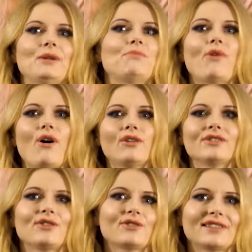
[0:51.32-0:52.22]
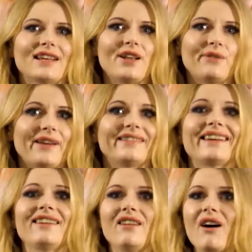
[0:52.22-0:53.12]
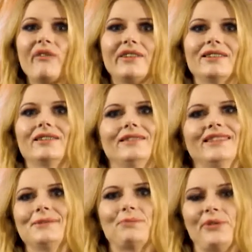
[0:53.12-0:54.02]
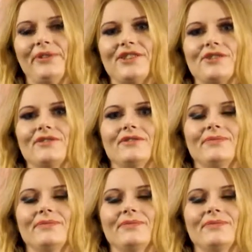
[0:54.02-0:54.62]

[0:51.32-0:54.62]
the boss yourself and I love it in this profession.